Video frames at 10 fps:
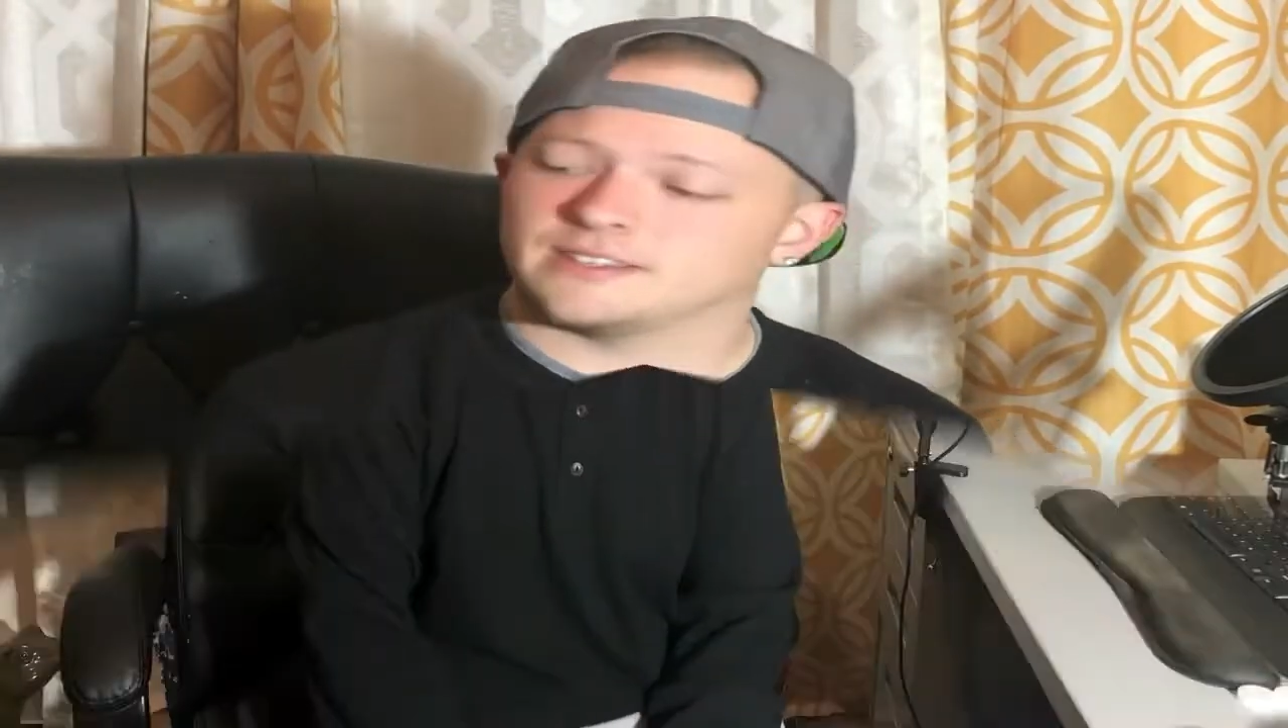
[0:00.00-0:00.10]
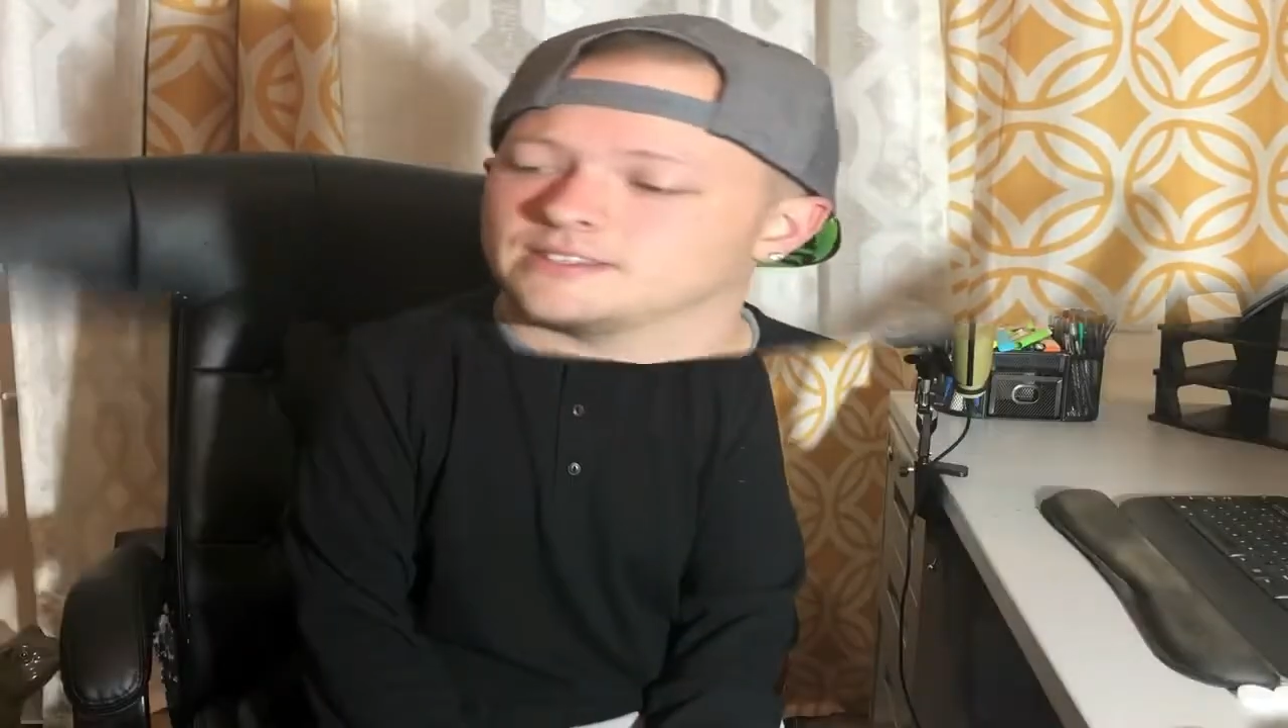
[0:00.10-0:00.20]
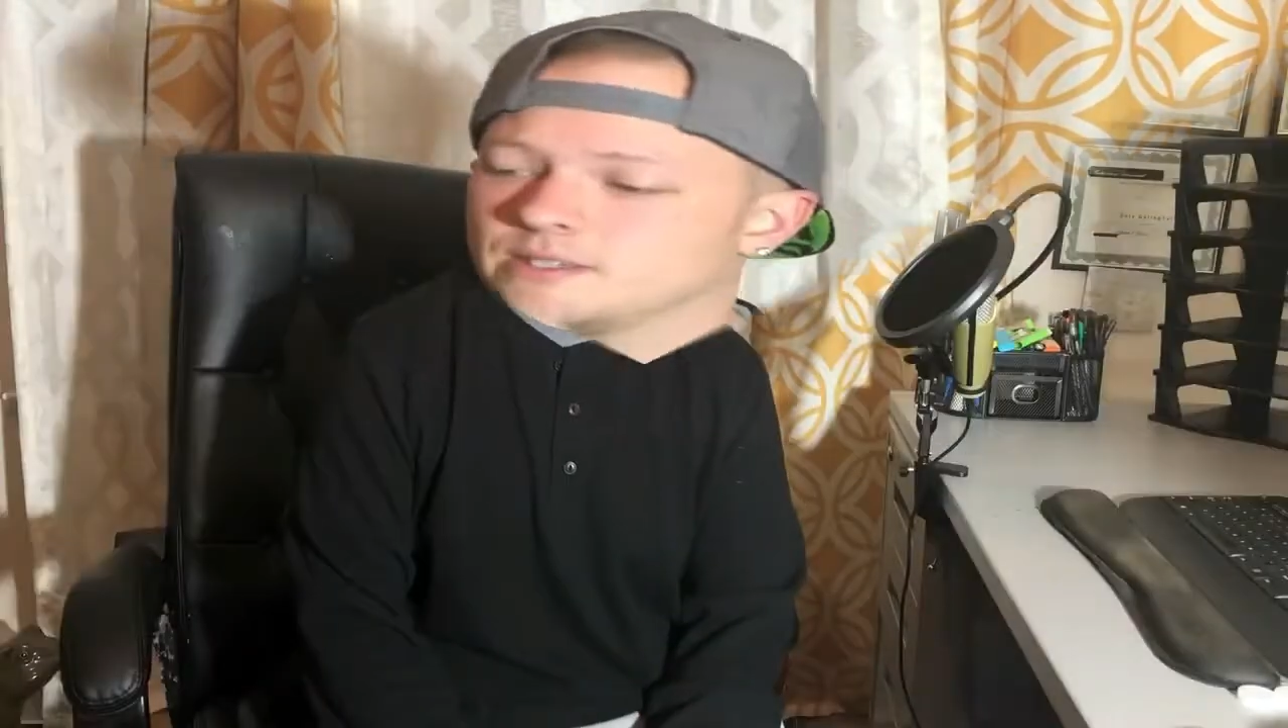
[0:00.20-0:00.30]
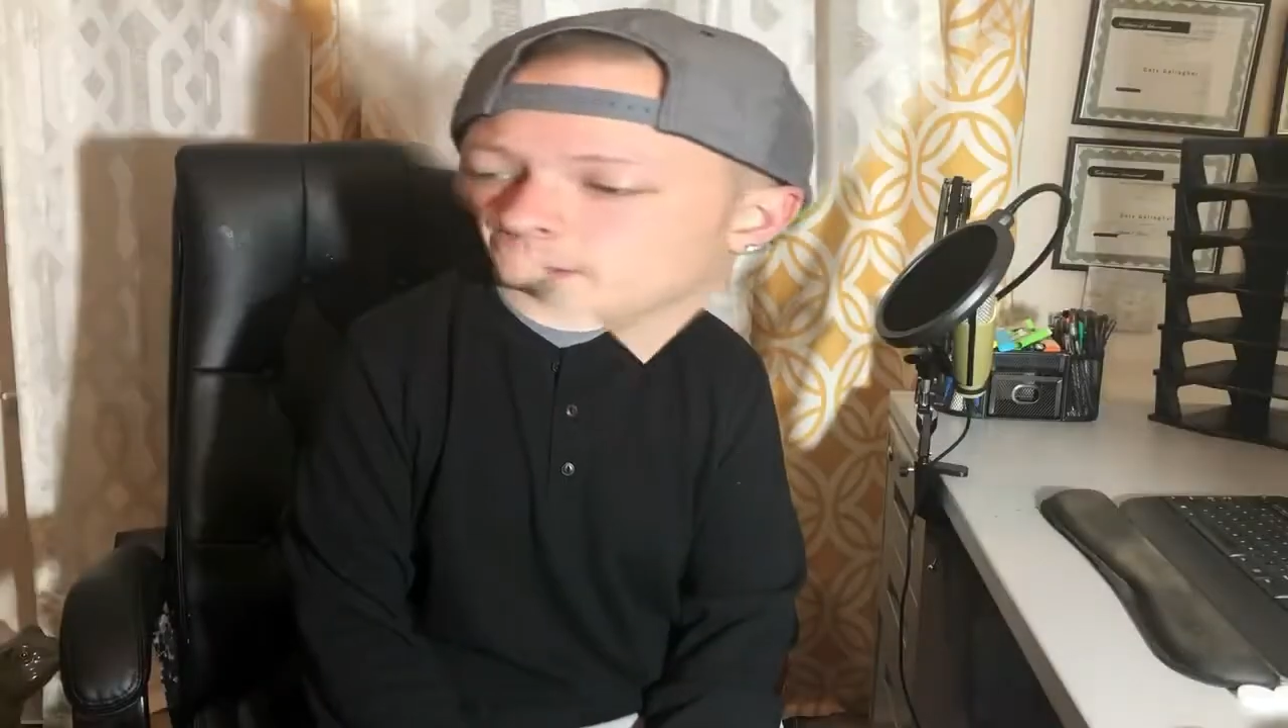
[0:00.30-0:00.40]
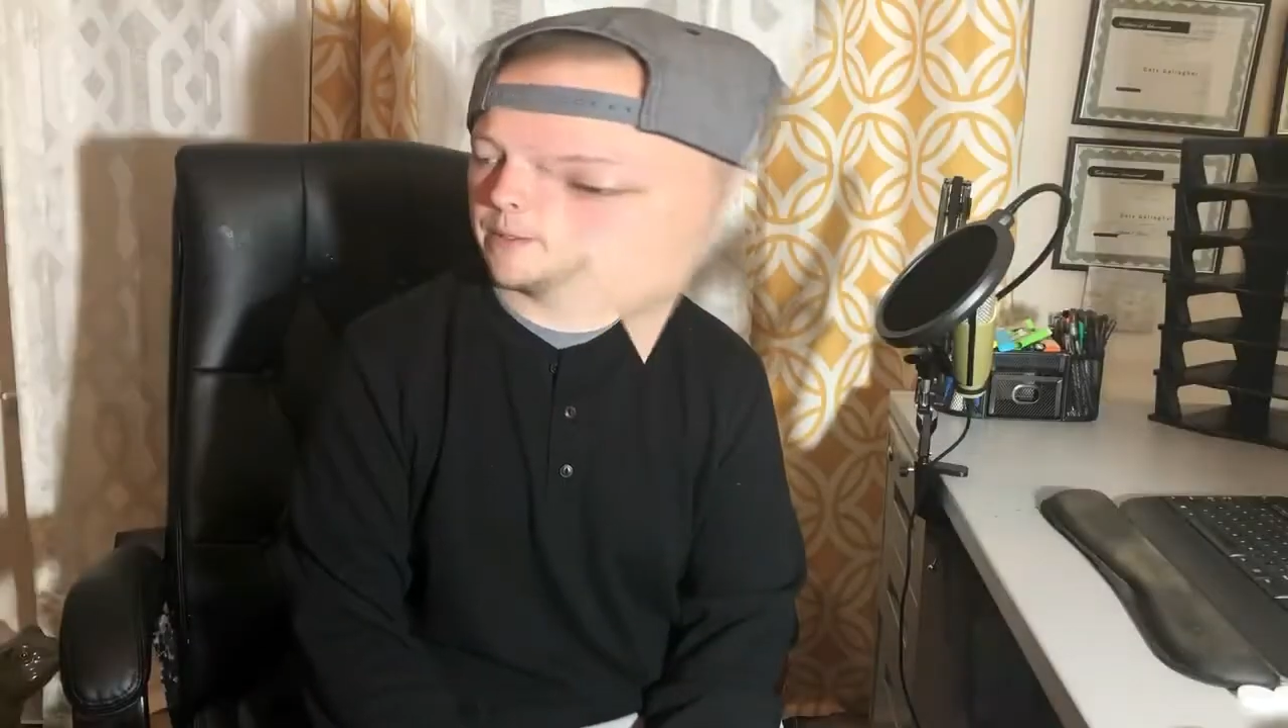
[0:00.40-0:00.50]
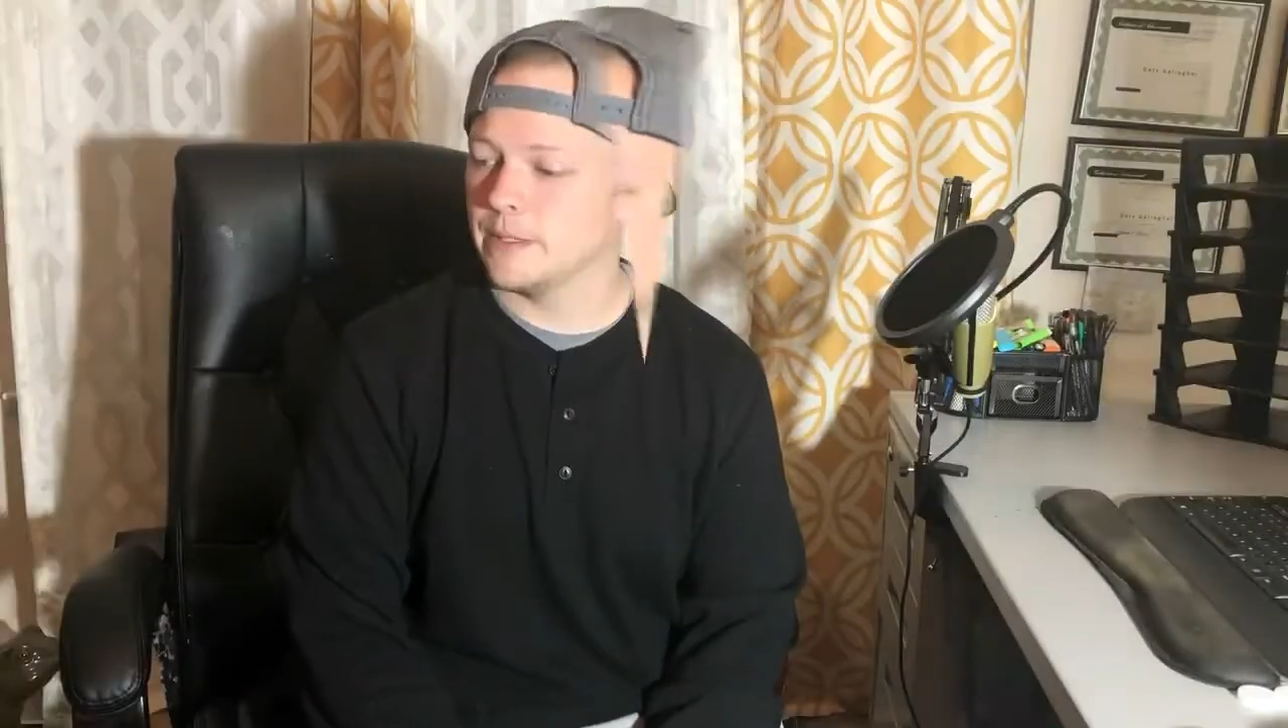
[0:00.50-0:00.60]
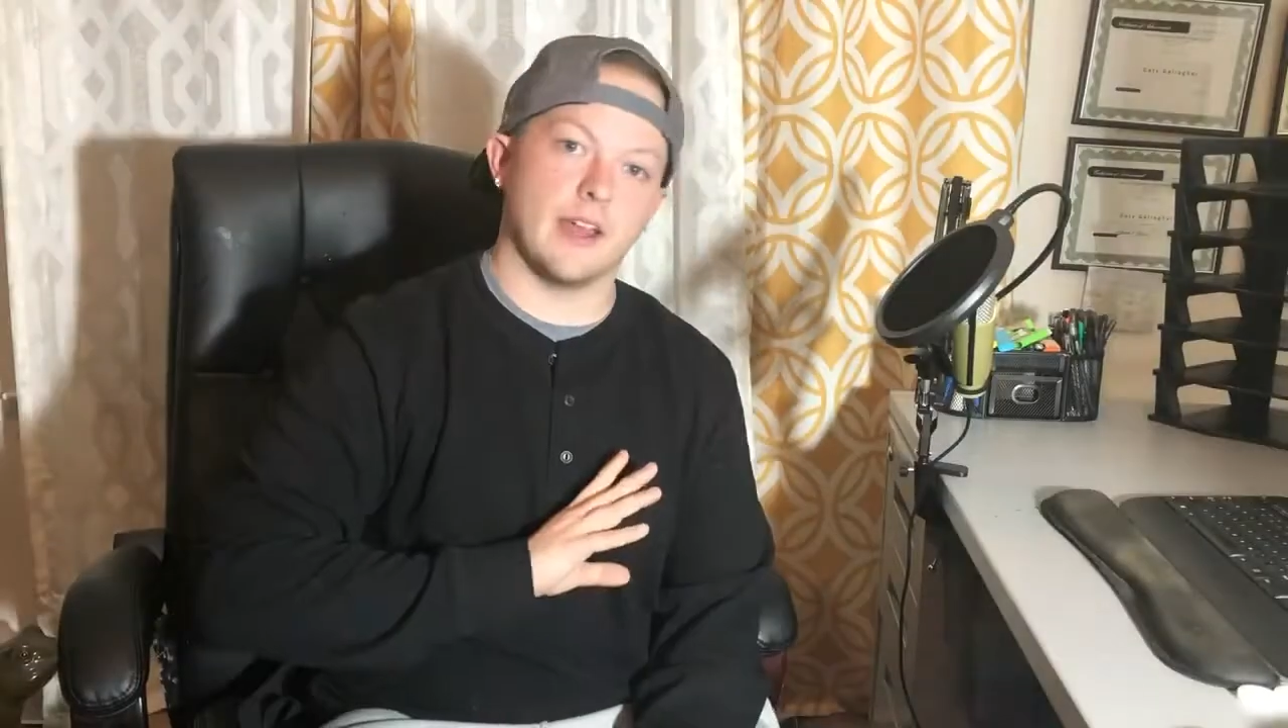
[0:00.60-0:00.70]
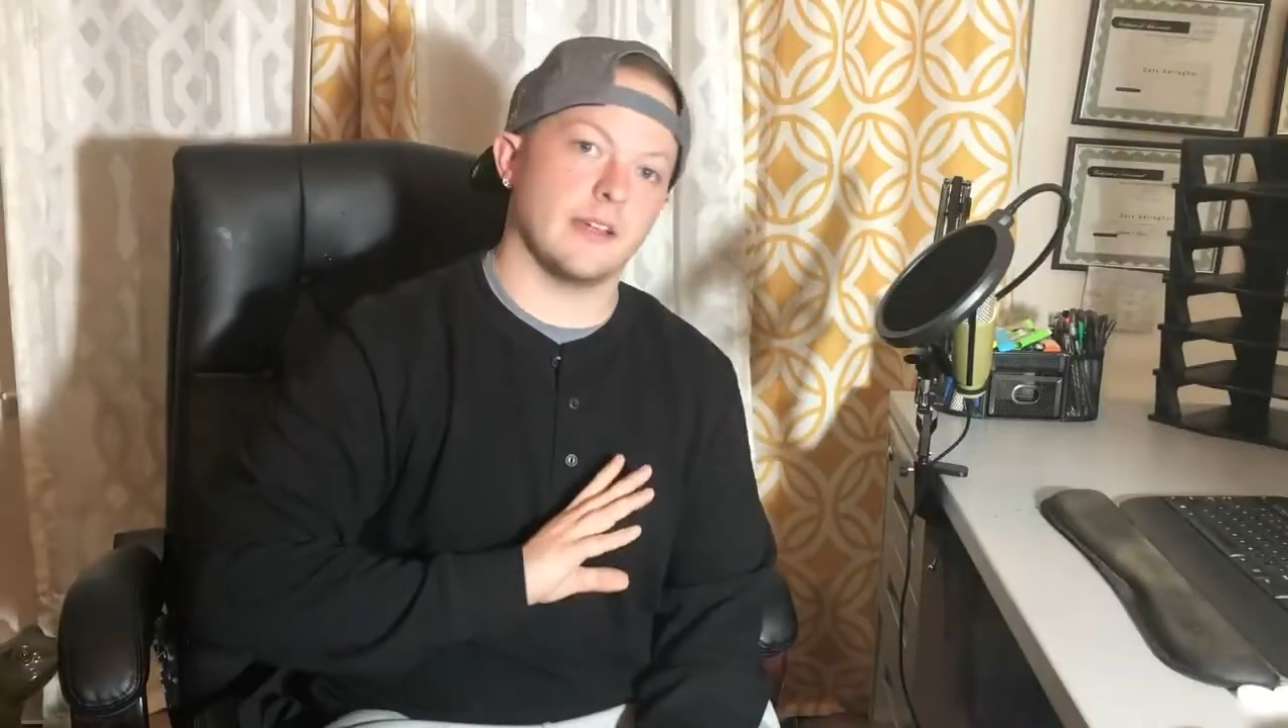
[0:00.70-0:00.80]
into.